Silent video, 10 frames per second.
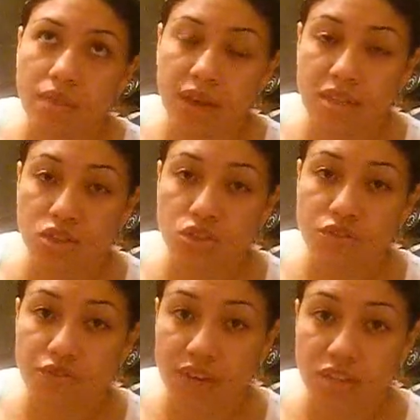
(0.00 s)
That's your
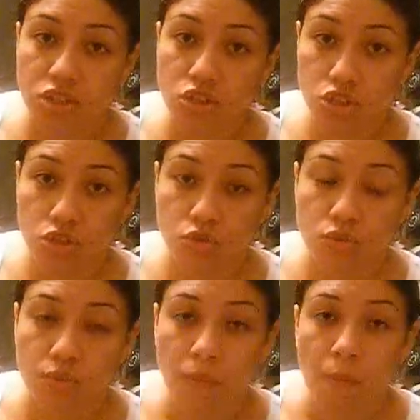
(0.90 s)
phase 2.
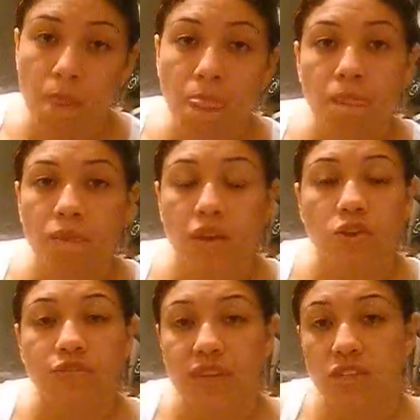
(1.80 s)
Then
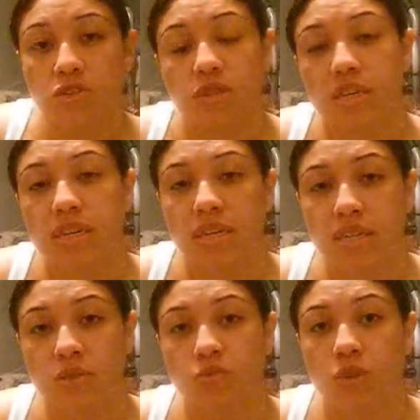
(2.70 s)
your phase 3
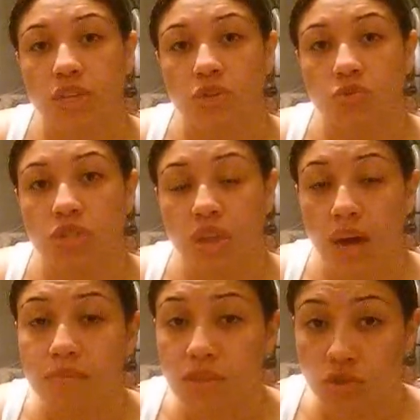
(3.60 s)
is when you
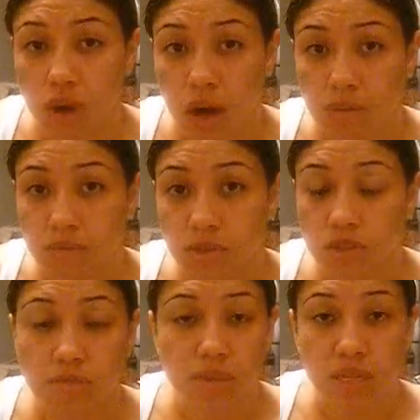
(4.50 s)
stop the drops. You're
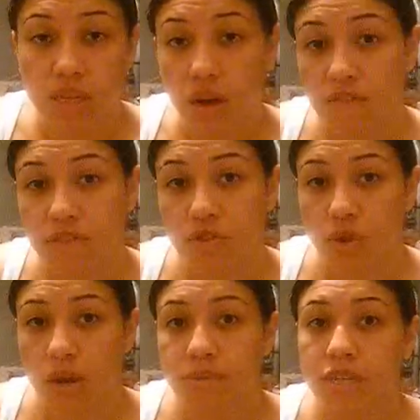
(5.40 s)
completely off the
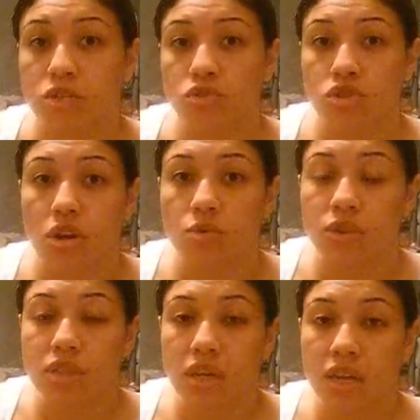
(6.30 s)
drops, and you start
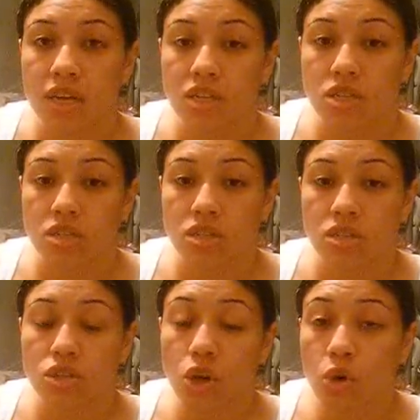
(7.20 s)
with a
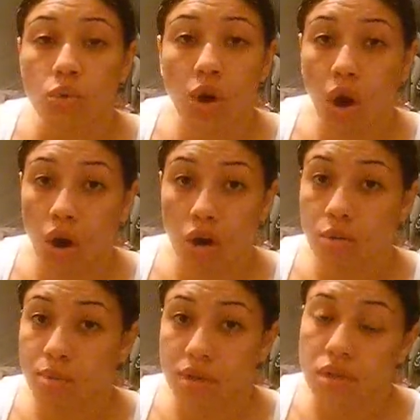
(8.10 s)
no
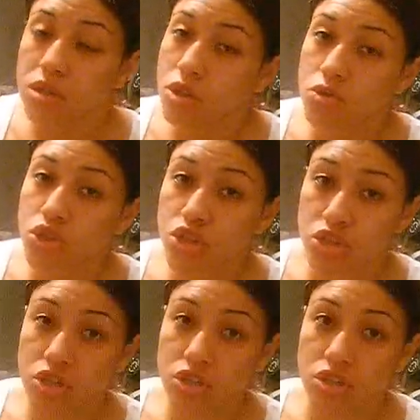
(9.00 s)
carb, no
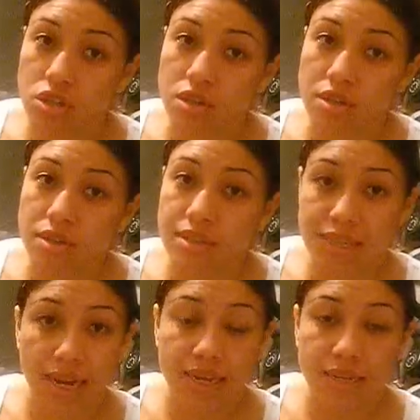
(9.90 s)
sugar
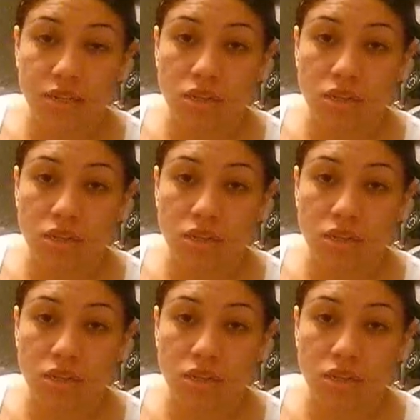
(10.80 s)
diet.